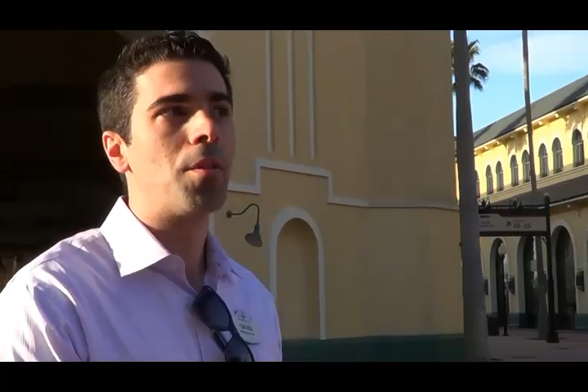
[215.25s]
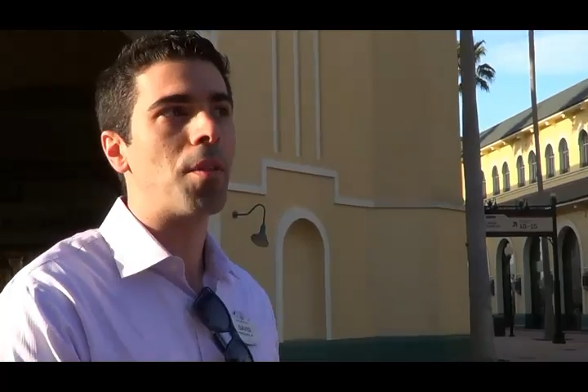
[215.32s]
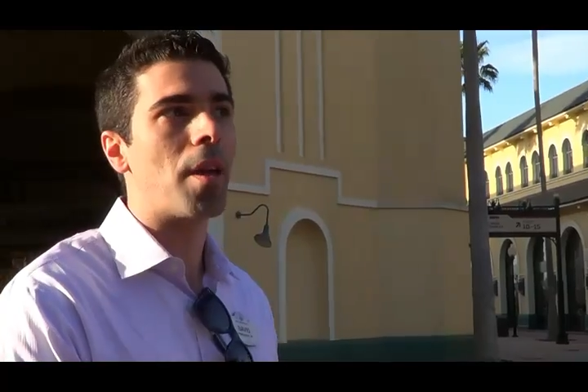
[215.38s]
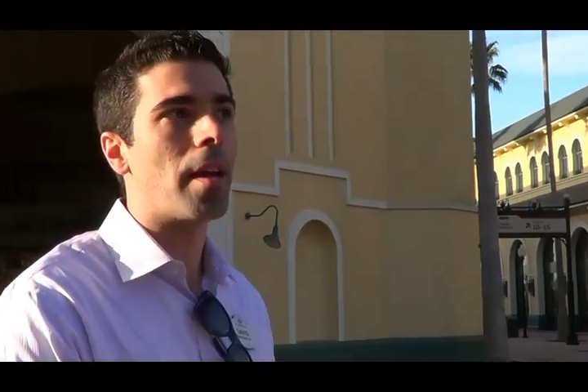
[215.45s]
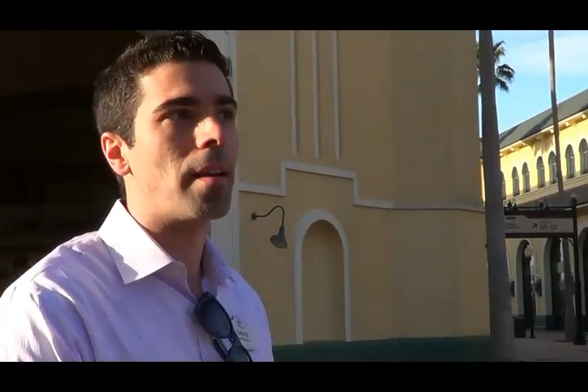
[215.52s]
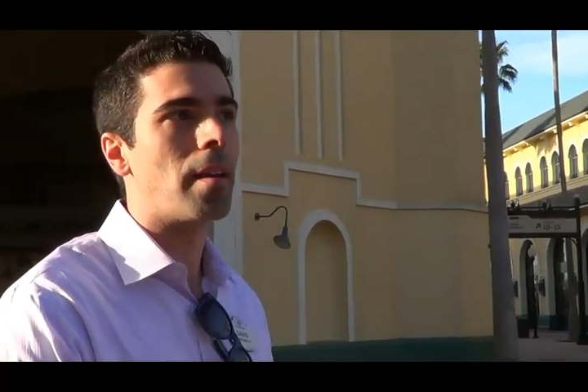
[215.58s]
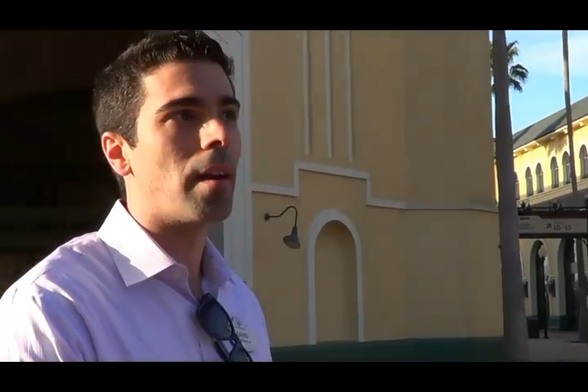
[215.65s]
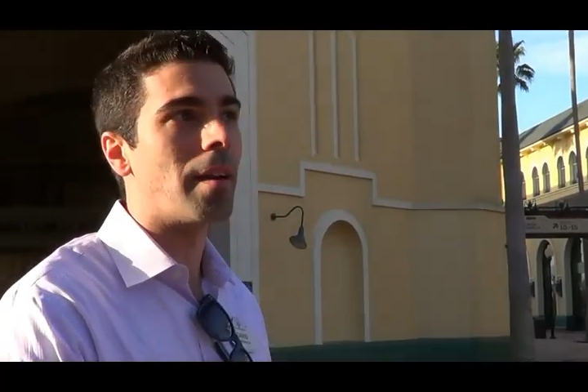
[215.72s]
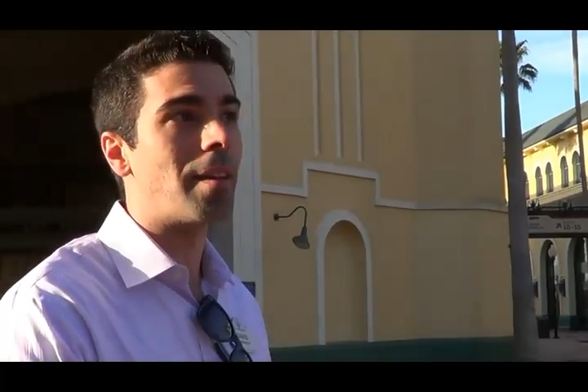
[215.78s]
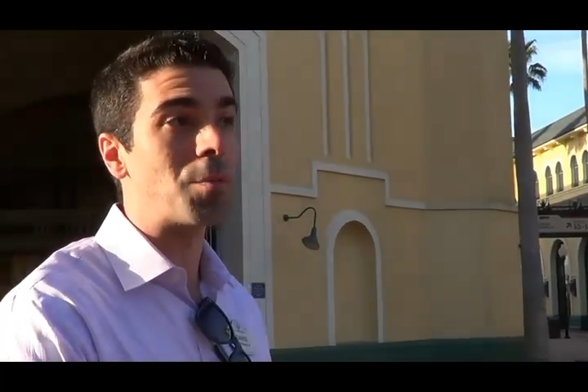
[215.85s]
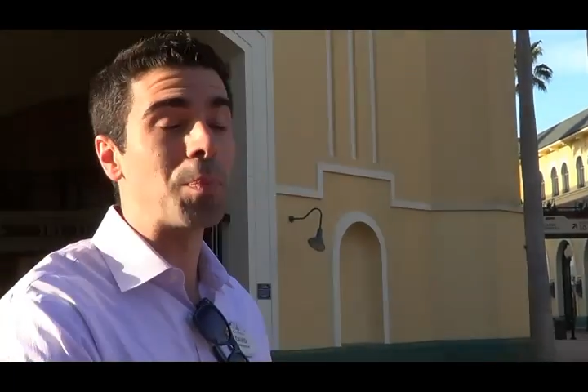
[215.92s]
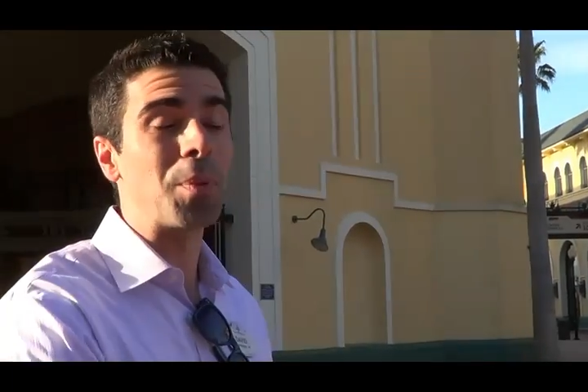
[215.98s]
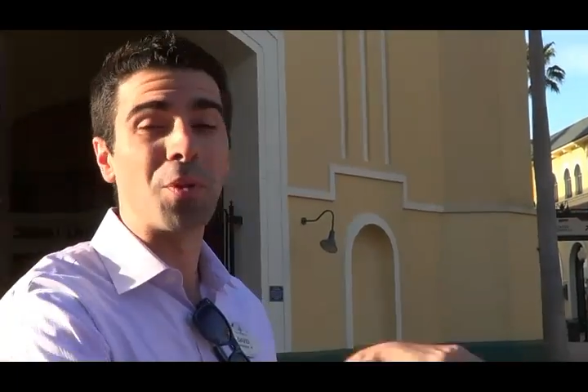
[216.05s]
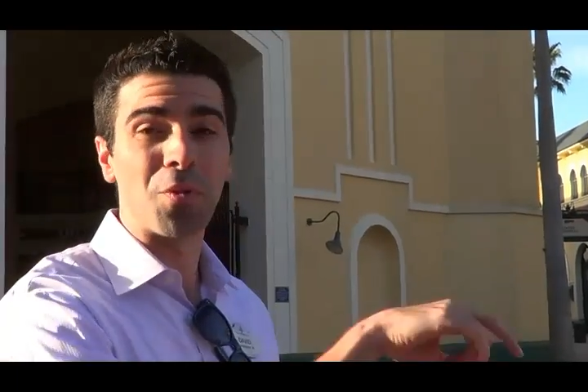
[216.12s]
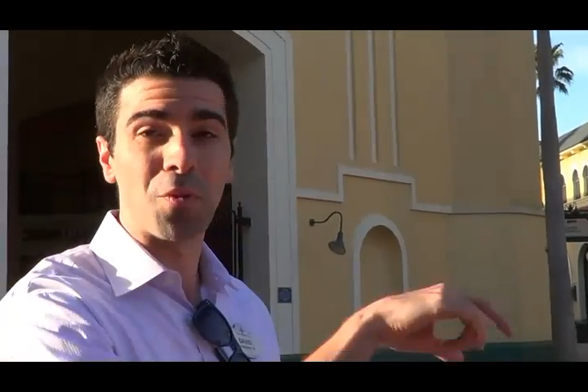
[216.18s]
that is
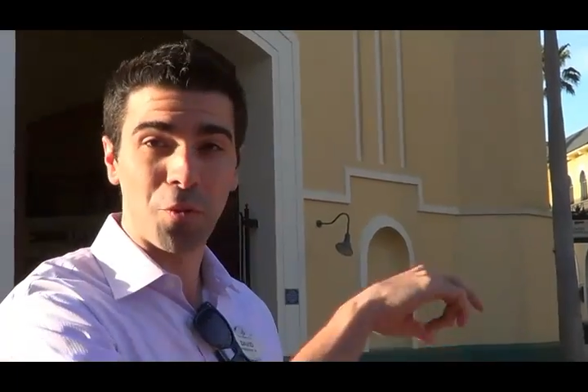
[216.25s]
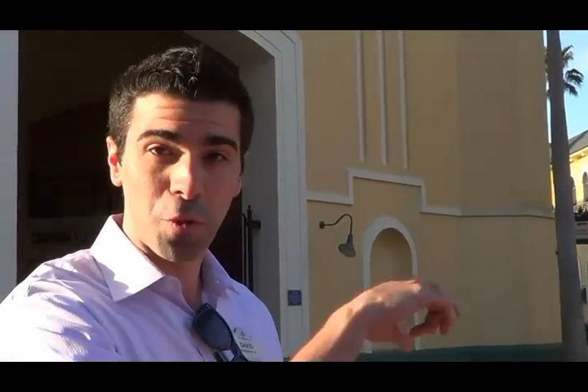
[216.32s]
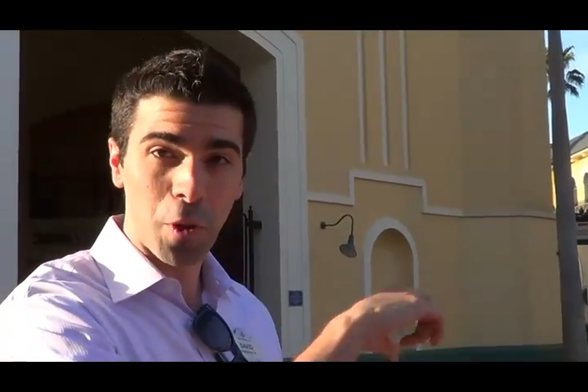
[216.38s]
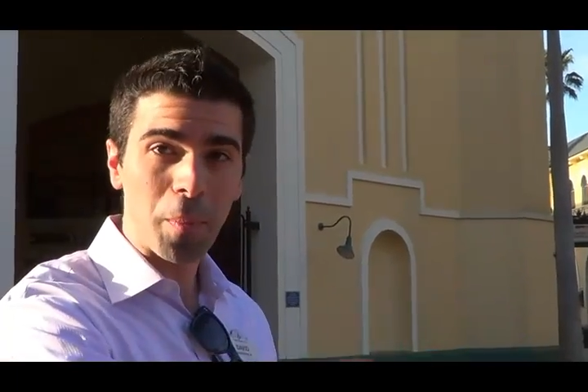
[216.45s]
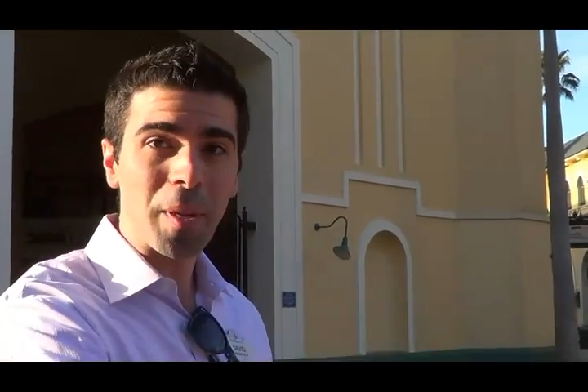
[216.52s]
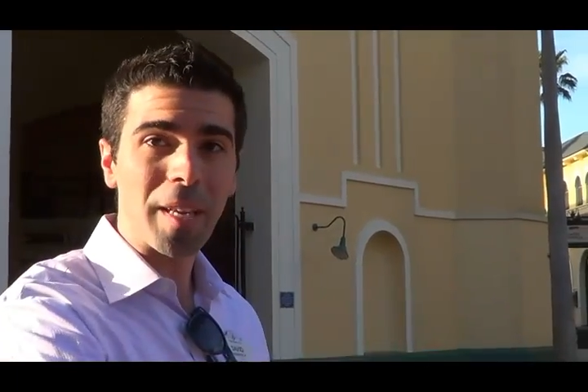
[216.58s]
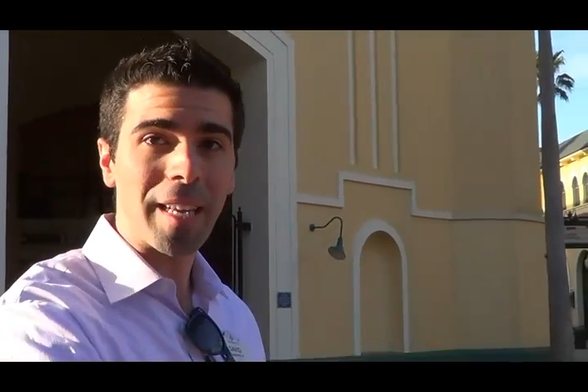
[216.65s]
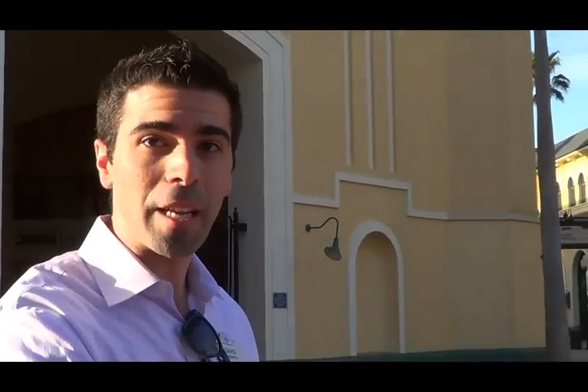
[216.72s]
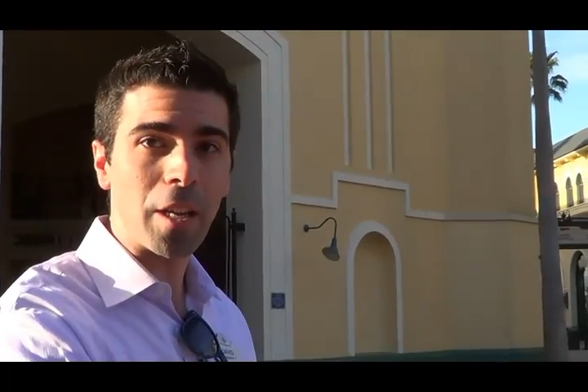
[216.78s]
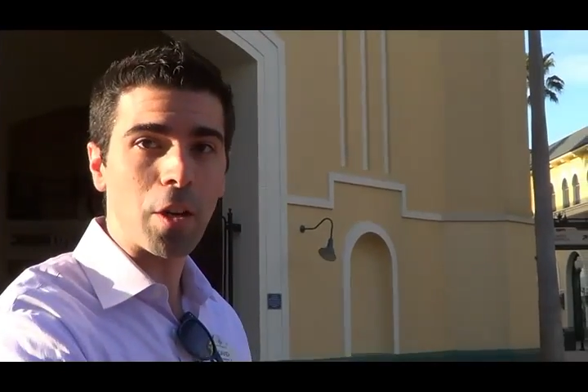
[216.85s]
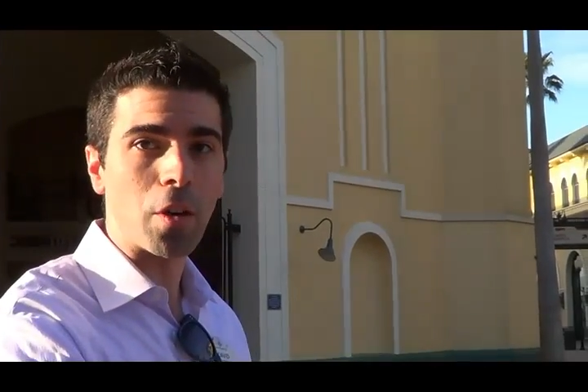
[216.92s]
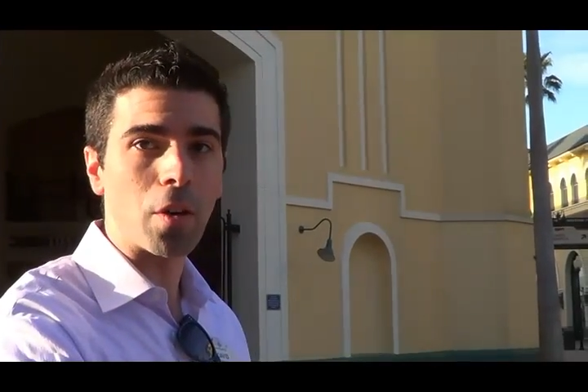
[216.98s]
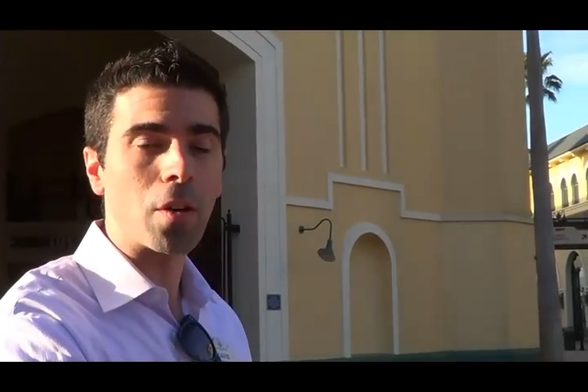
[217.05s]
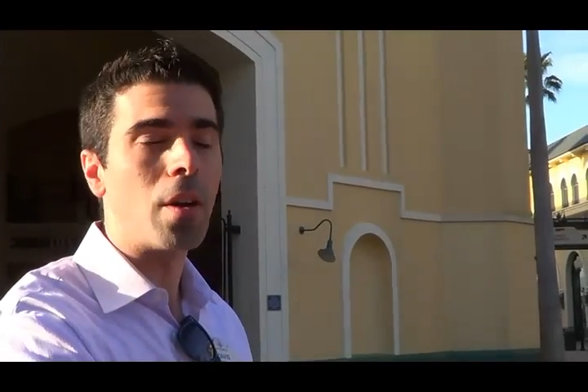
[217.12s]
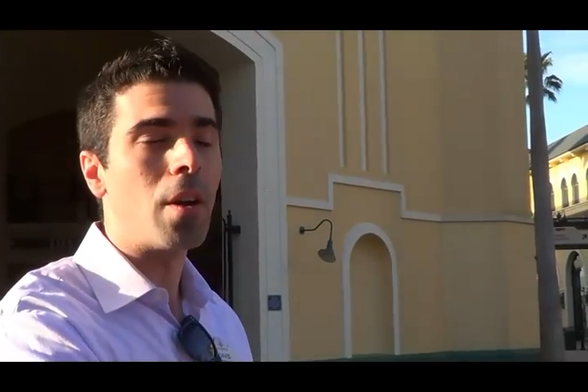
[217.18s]
built from
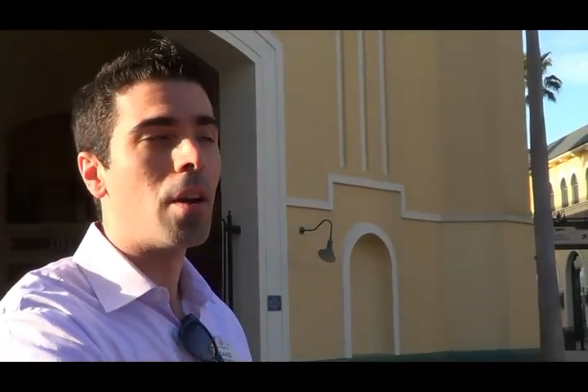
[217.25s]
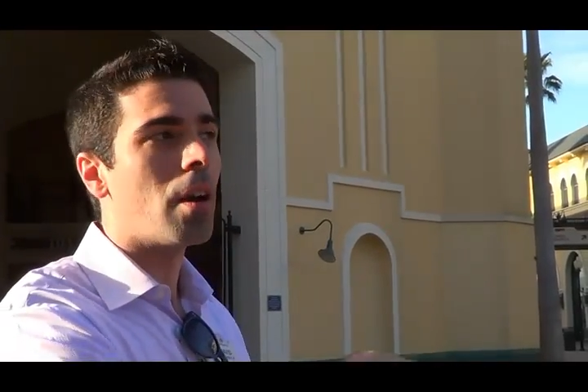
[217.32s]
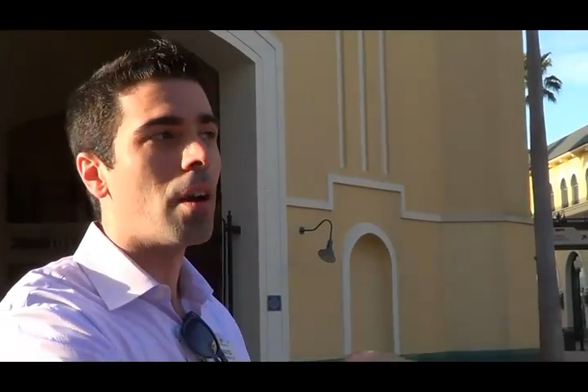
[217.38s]
here